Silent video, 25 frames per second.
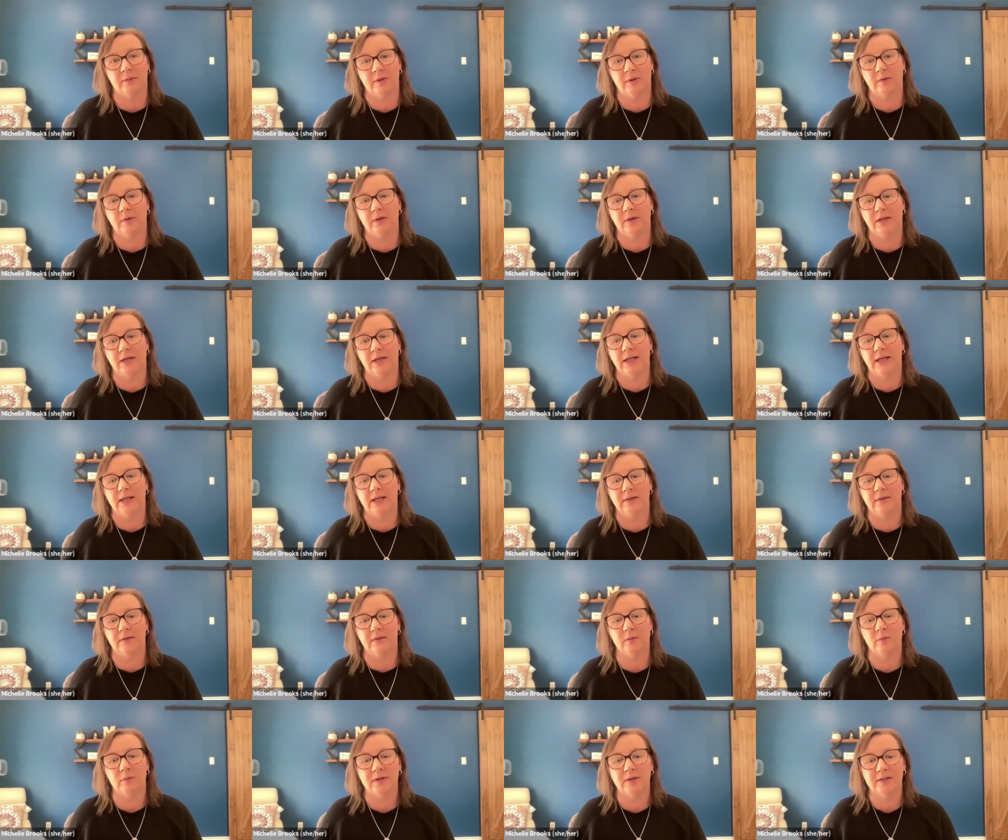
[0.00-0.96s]
community,
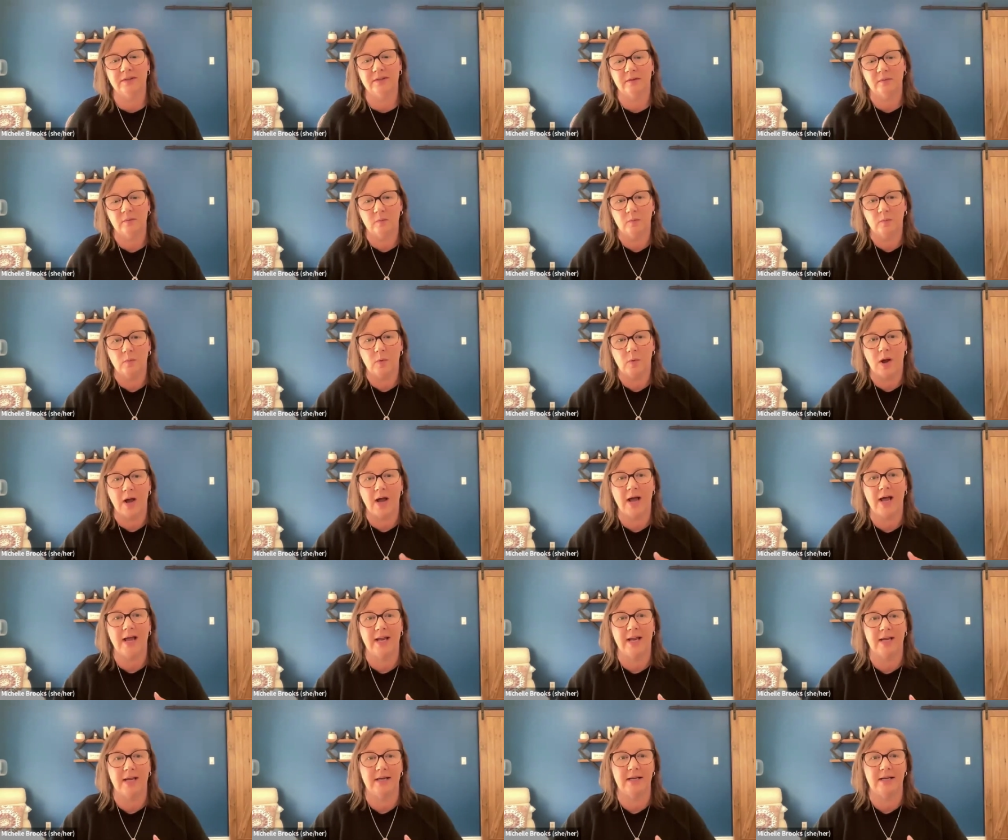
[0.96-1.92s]
the reason
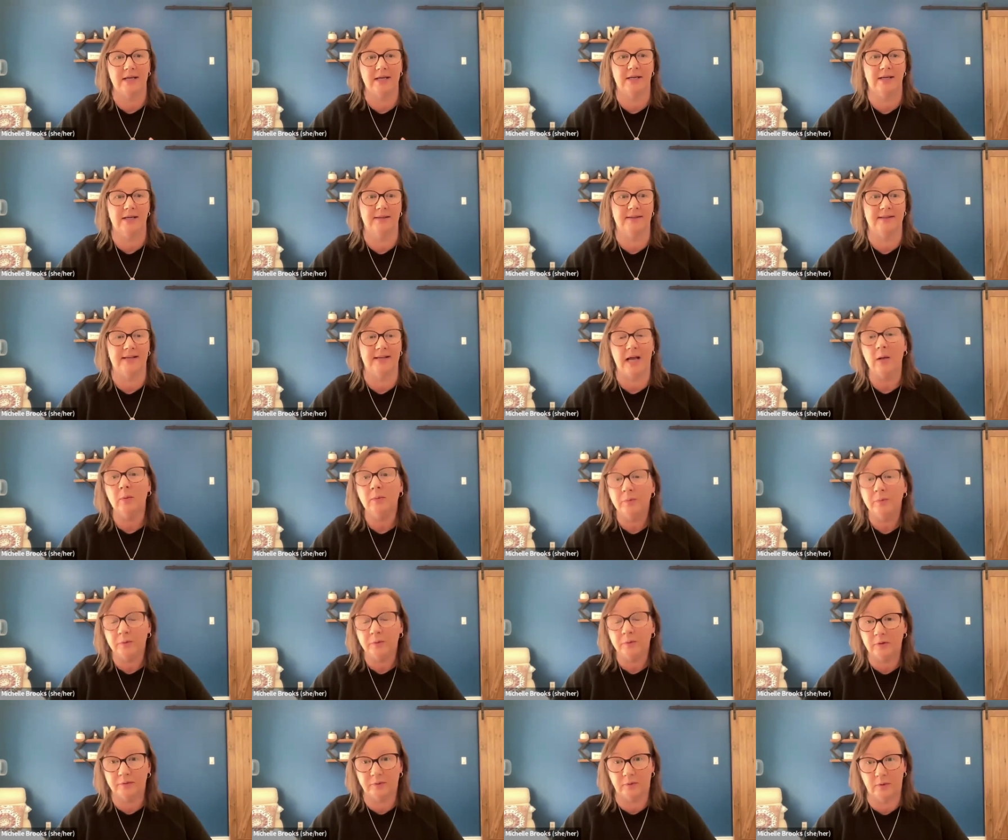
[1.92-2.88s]
why it's
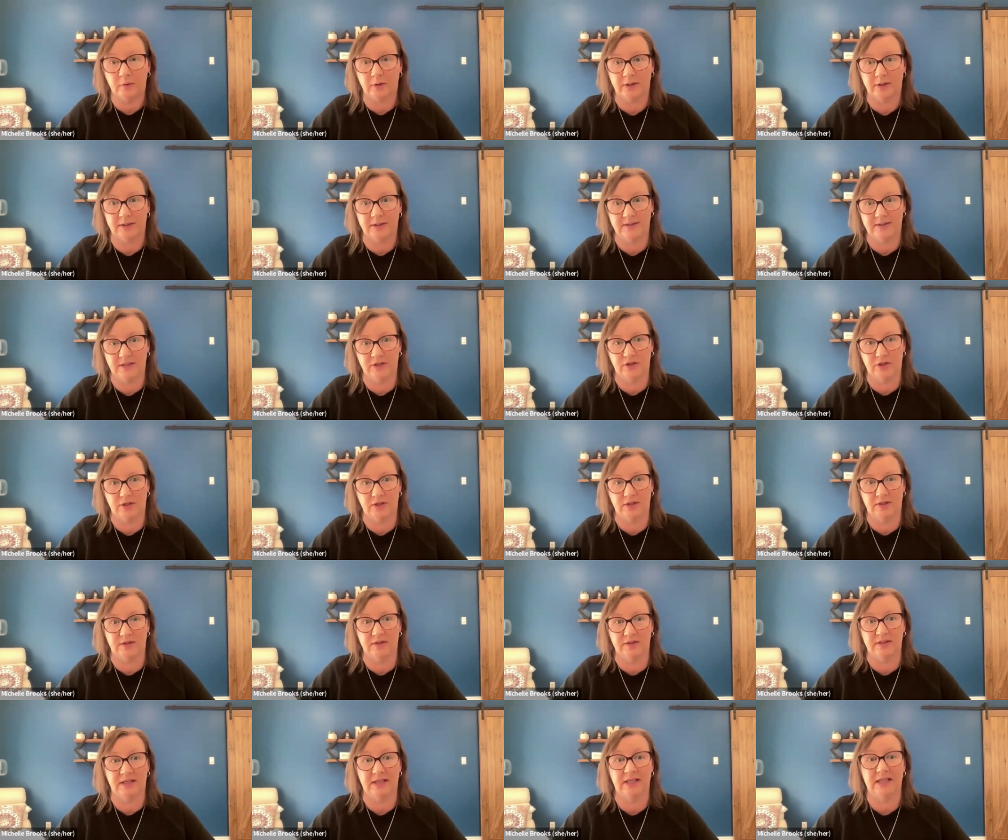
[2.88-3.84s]
helpful for
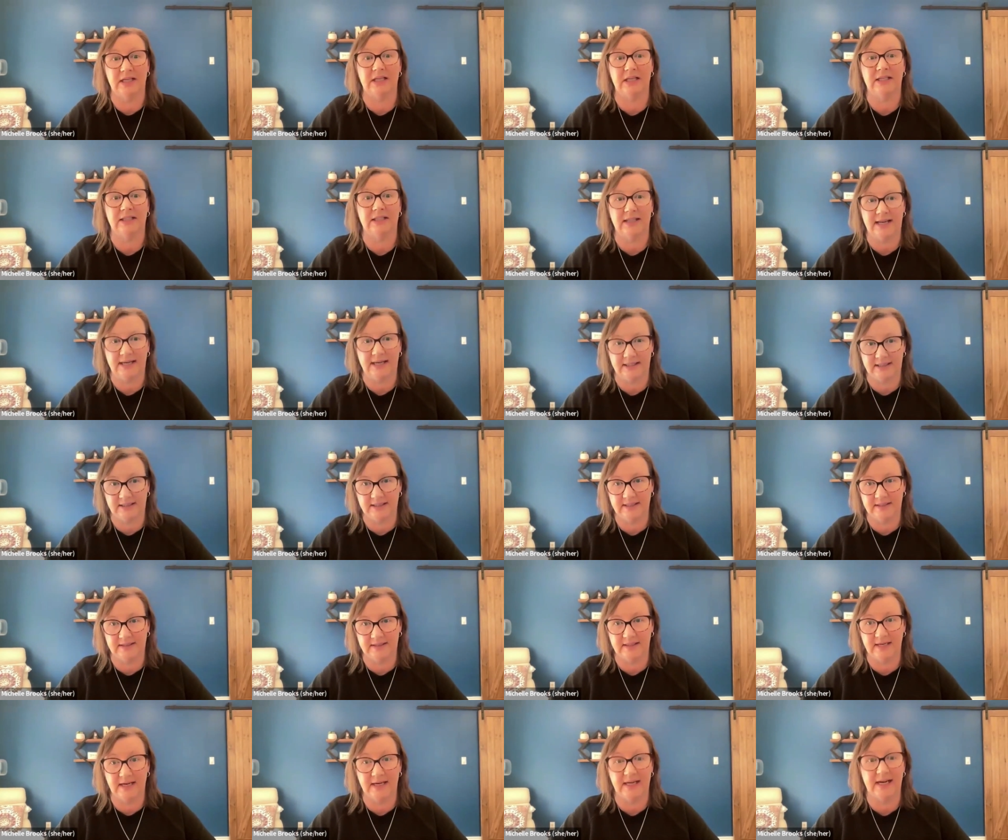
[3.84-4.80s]
organizations to collect
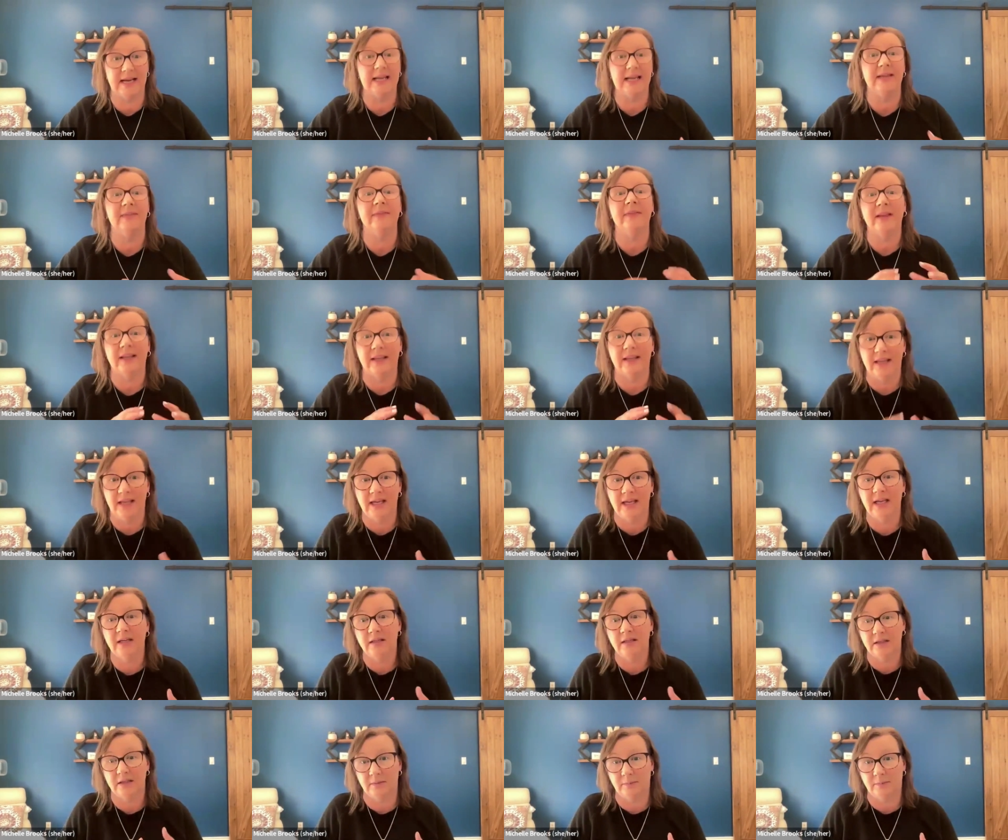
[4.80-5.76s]
this data in the
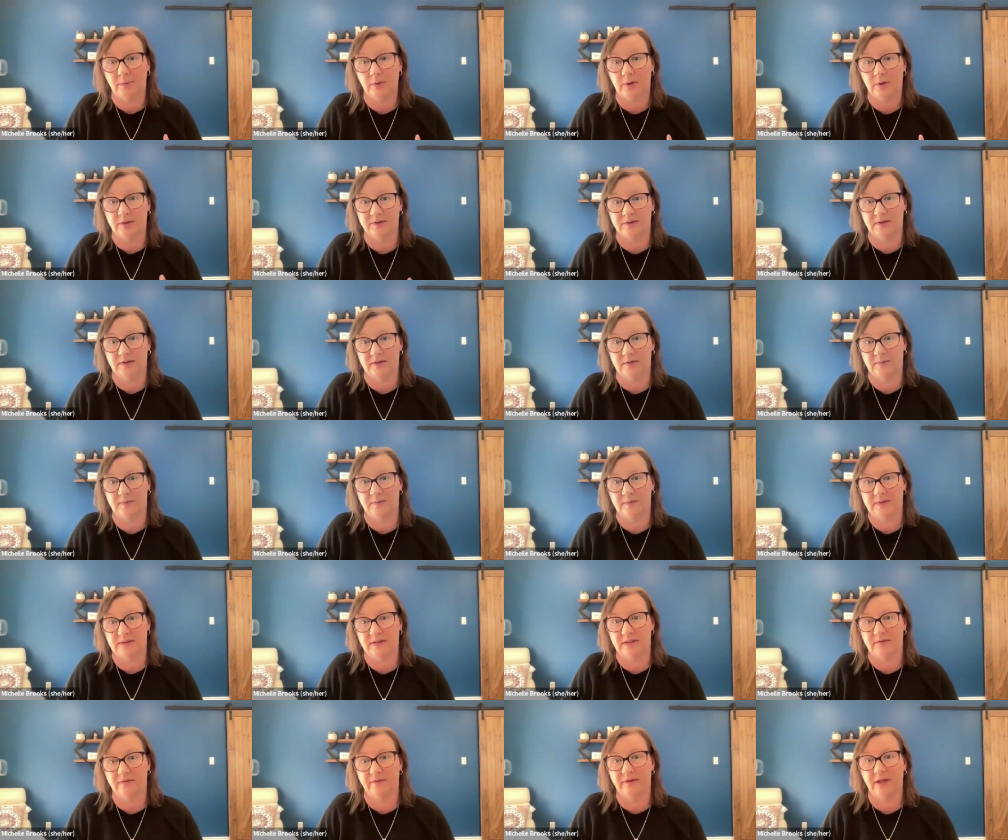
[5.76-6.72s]
candidate process
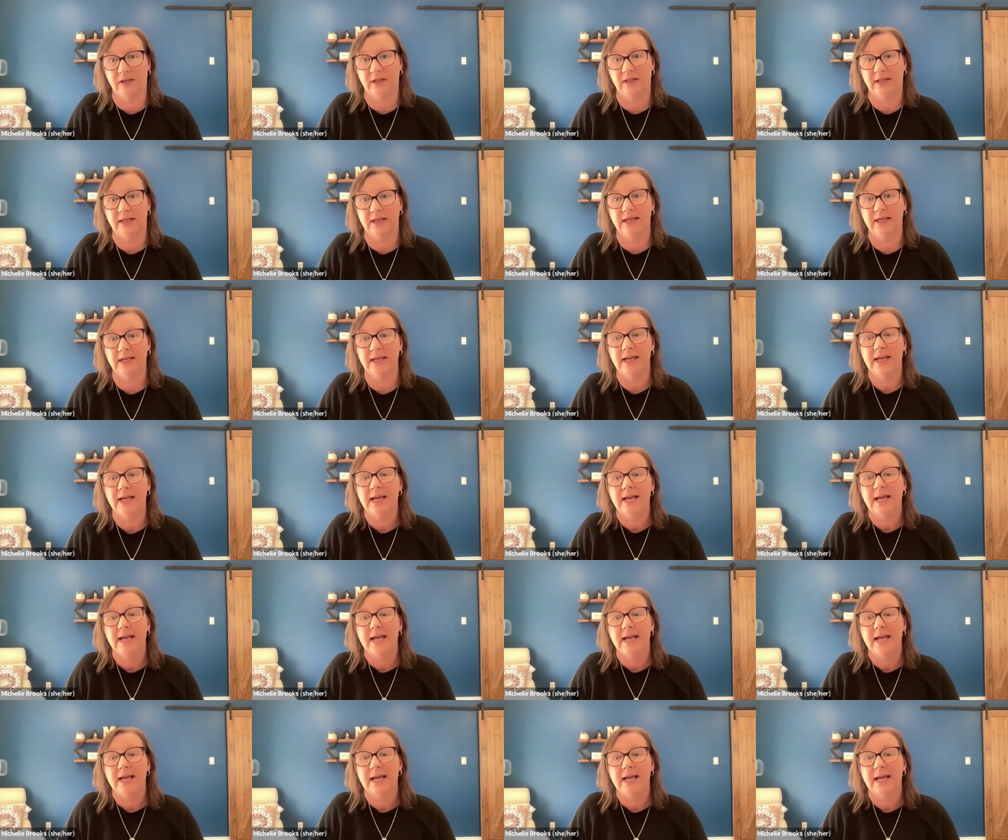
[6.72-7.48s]
specifically